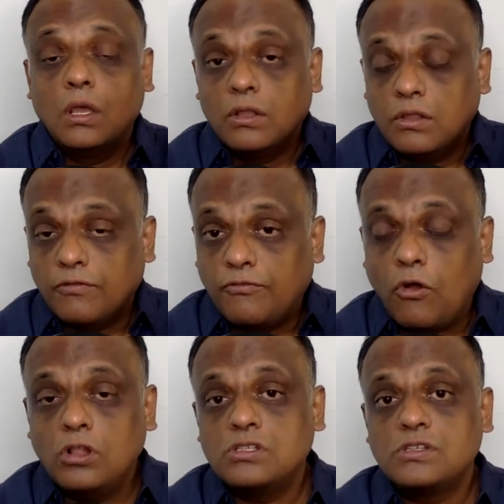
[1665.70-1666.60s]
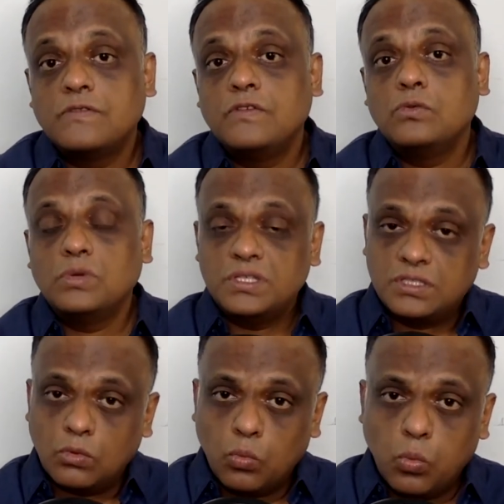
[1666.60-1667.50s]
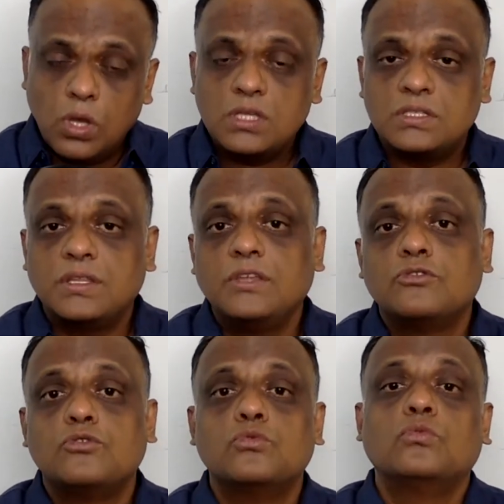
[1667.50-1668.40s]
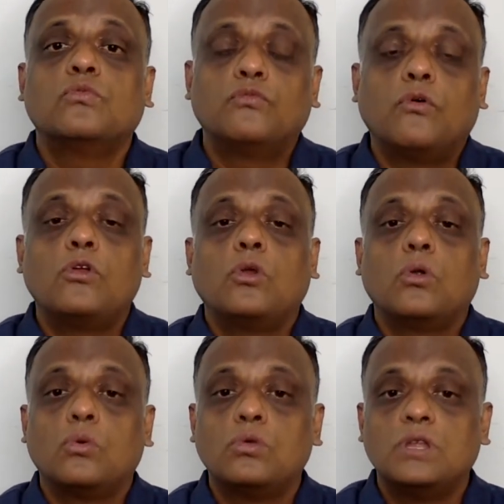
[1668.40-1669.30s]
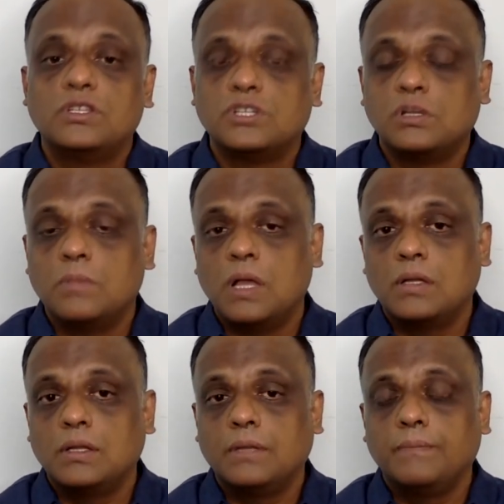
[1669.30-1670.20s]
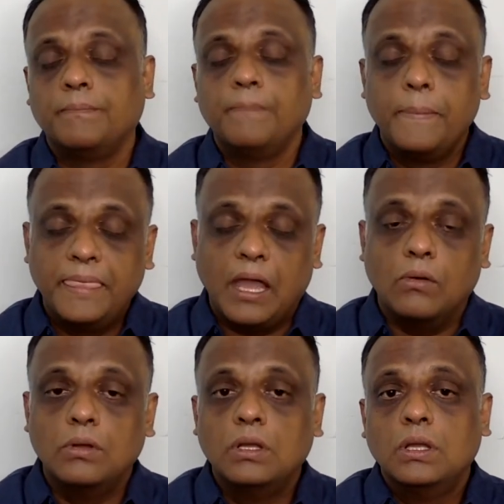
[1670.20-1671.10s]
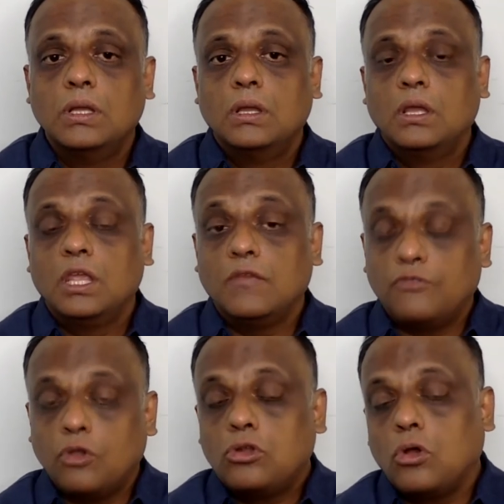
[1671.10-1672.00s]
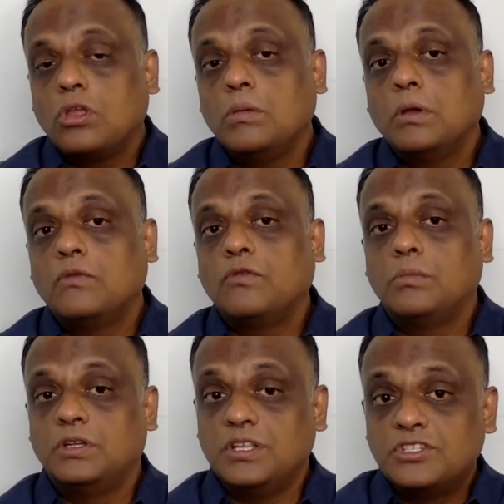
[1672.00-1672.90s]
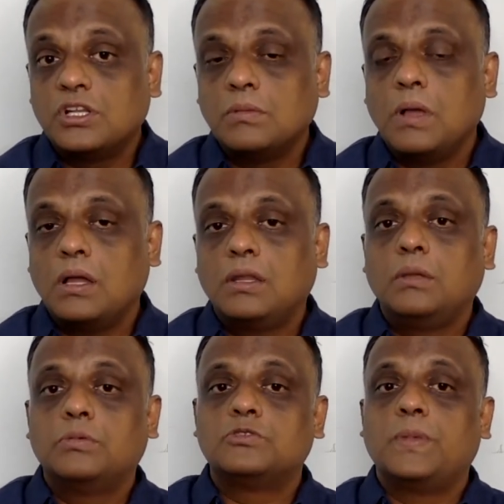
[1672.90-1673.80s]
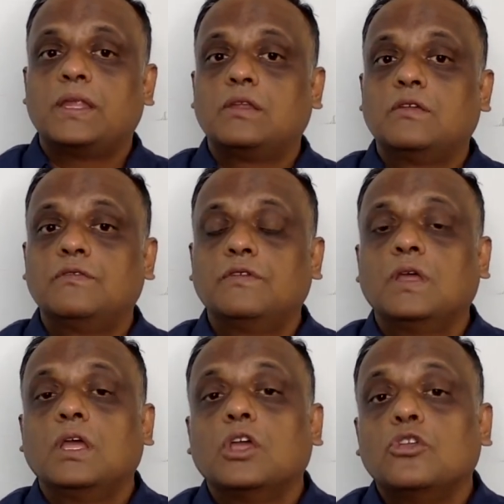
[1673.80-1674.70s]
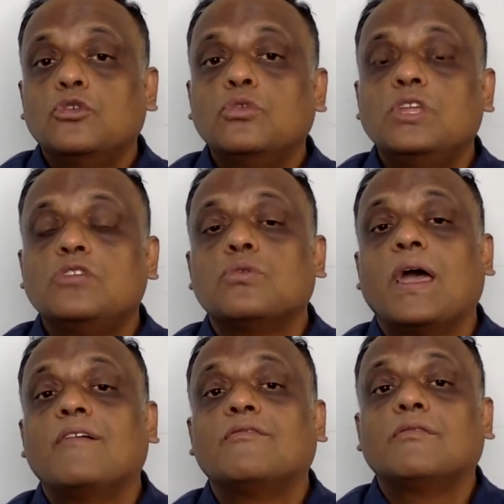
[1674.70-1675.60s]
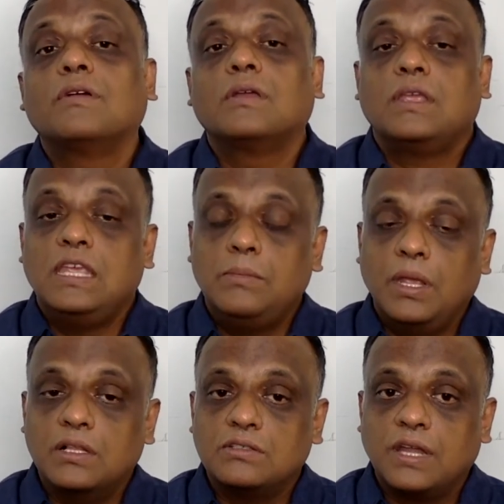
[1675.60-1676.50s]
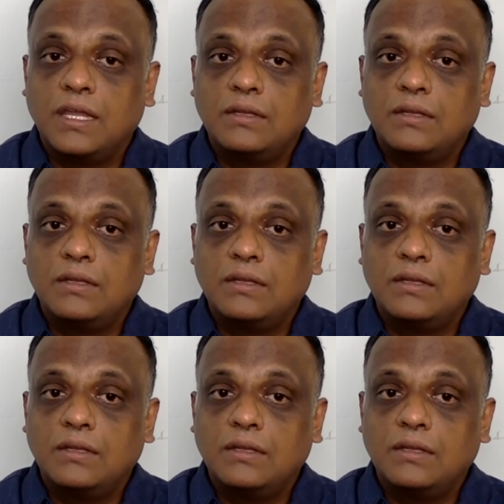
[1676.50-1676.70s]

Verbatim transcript: The false review is the worst thing to do for your own digital marketing. Now, if you're talking about from a digital marketing perspective, you need to have emails, right?